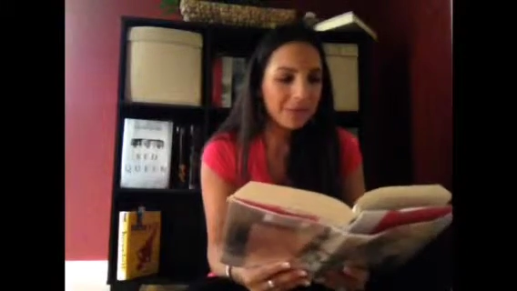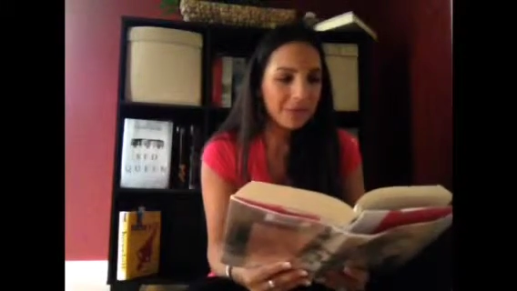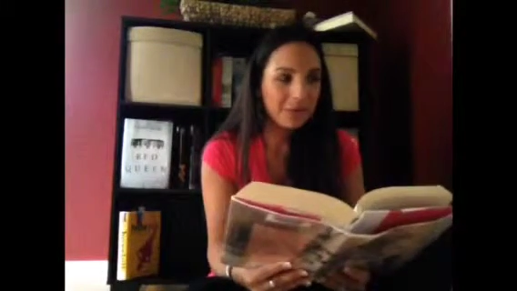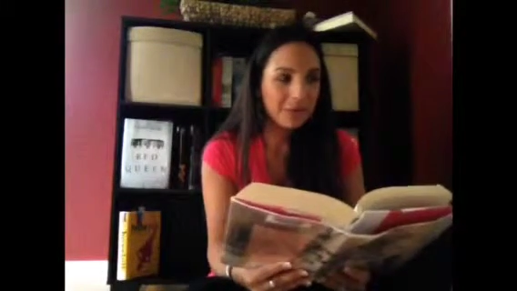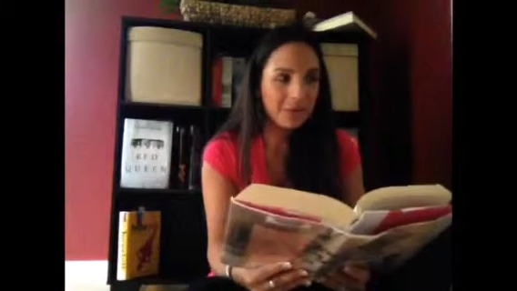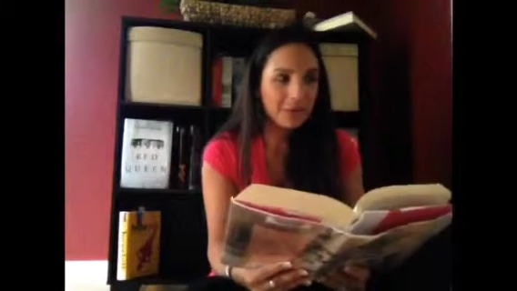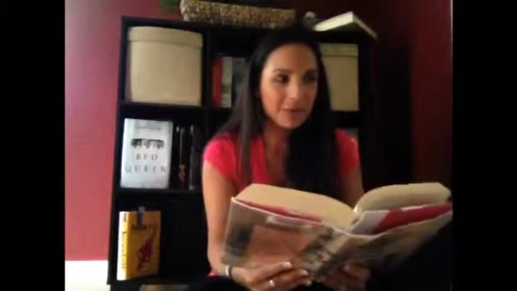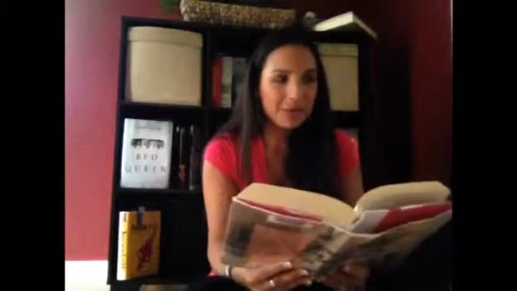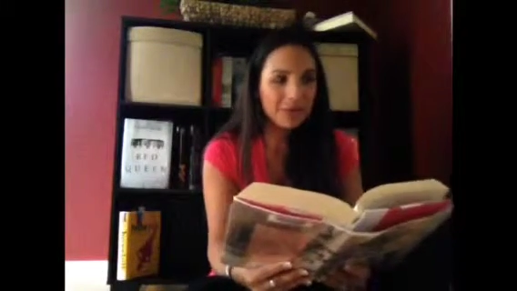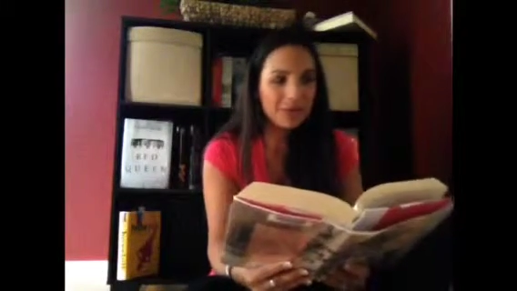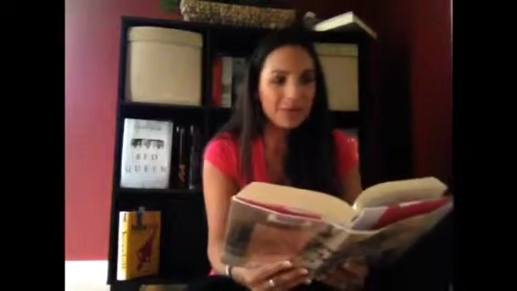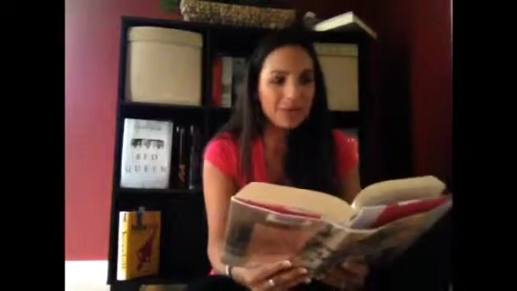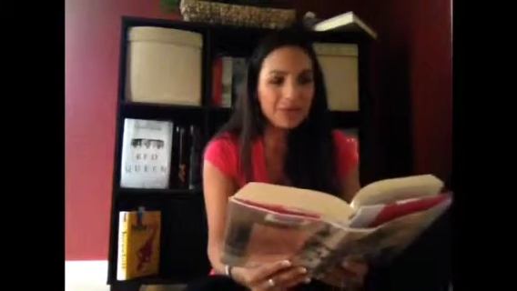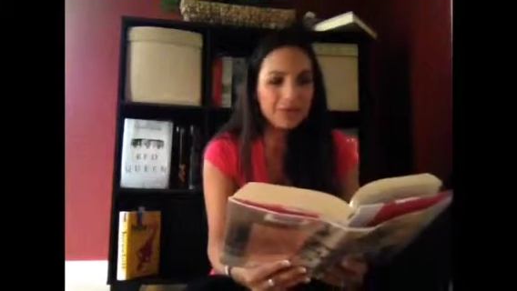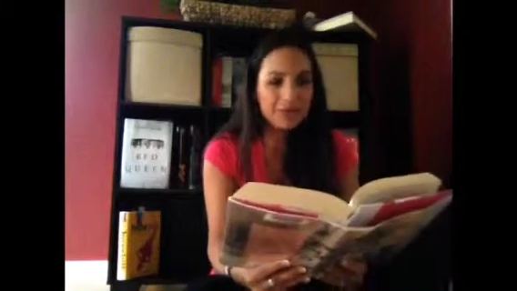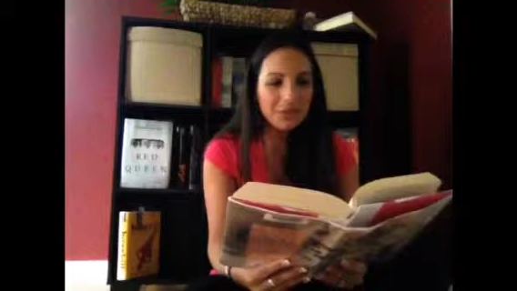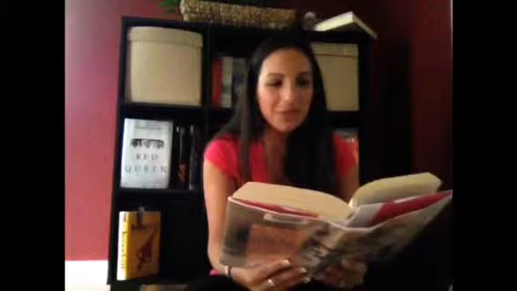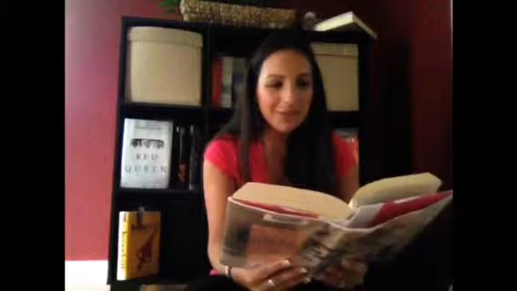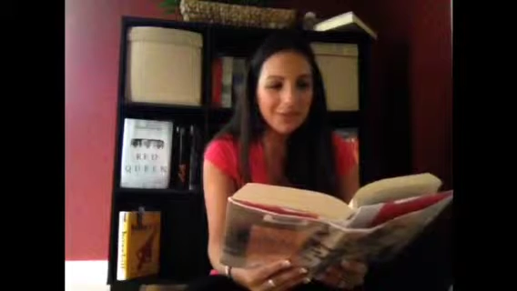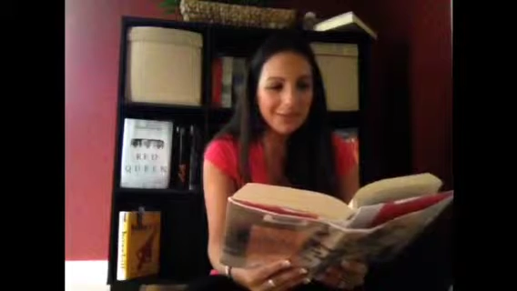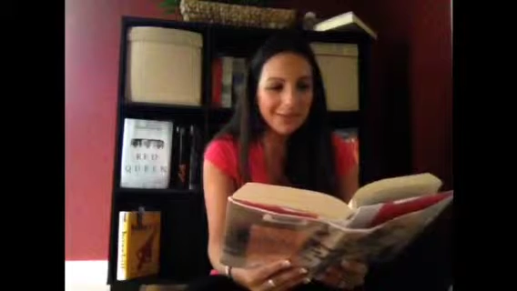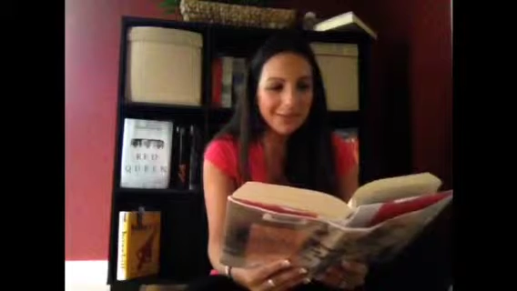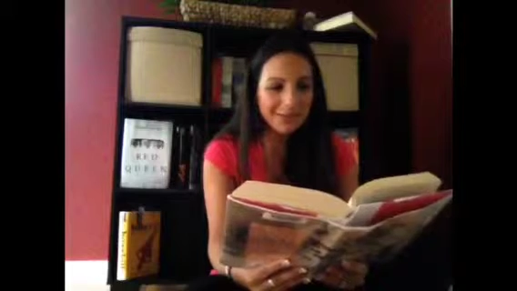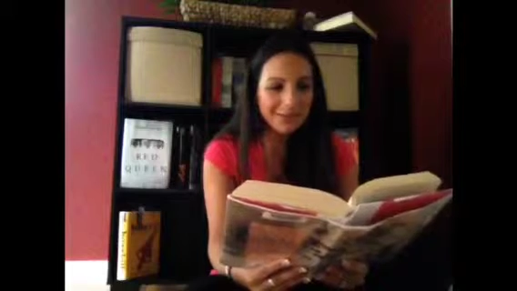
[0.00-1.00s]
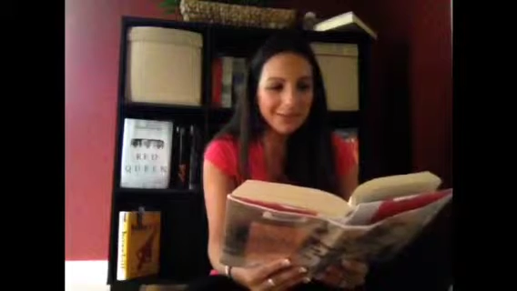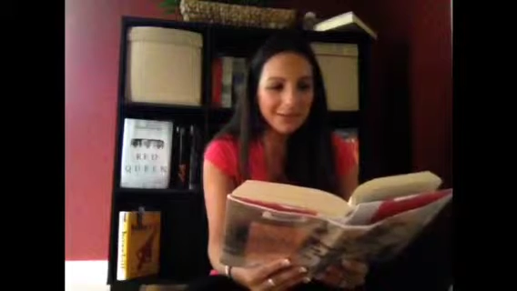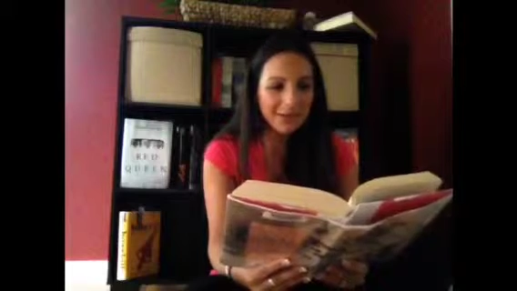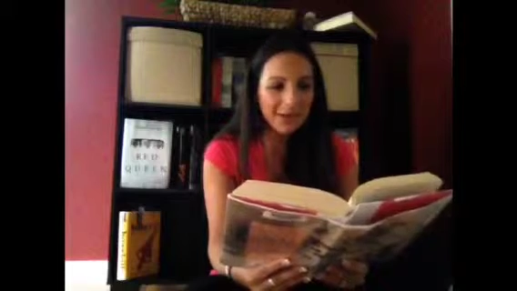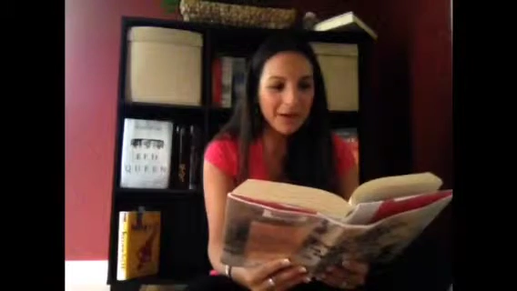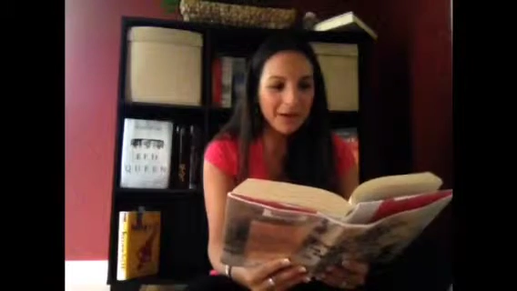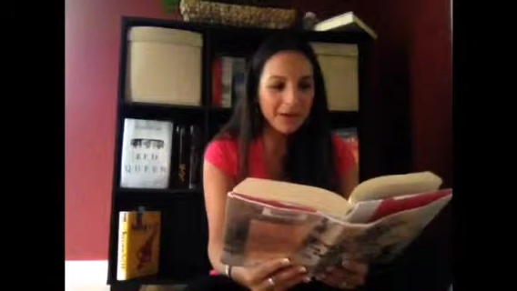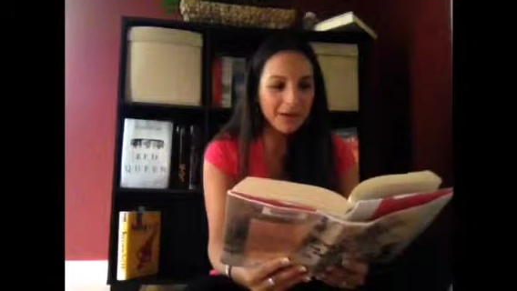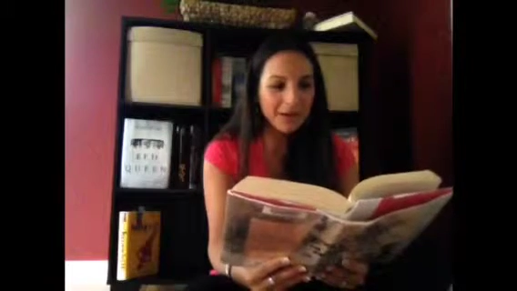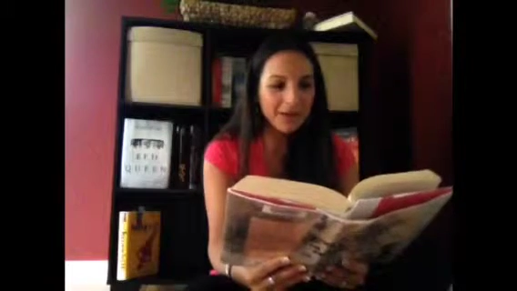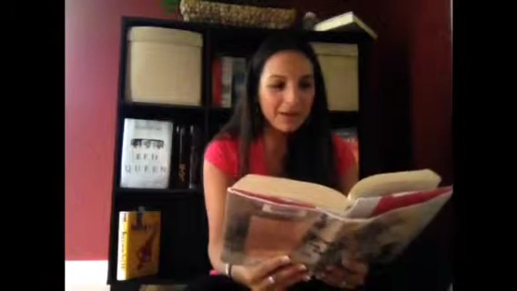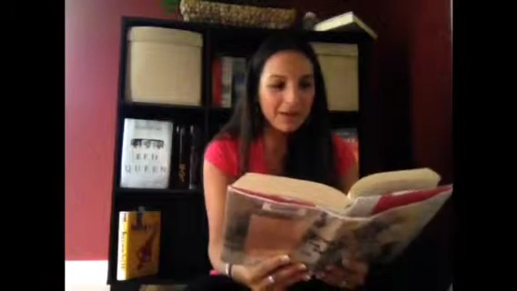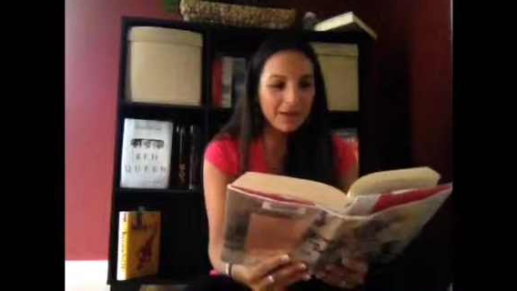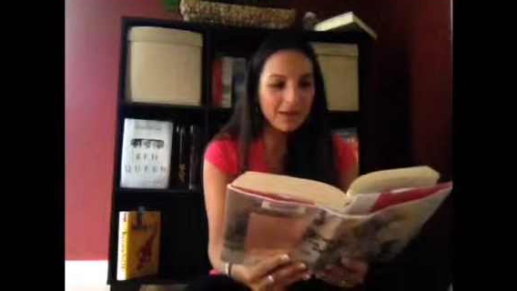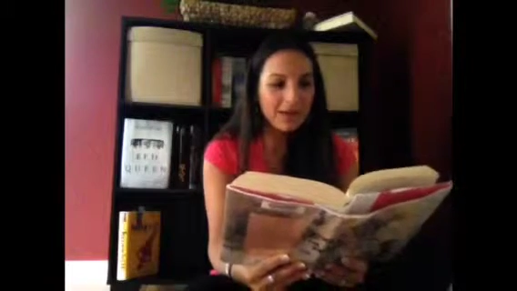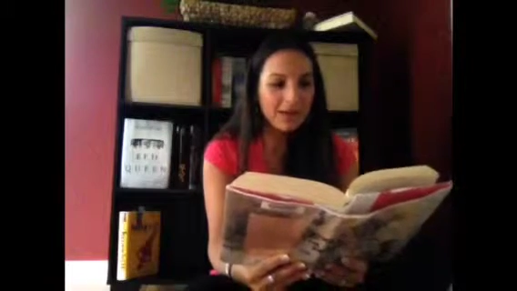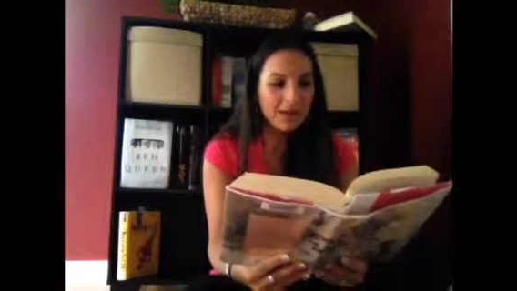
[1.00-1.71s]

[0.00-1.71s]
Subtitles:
"What are you talking about?"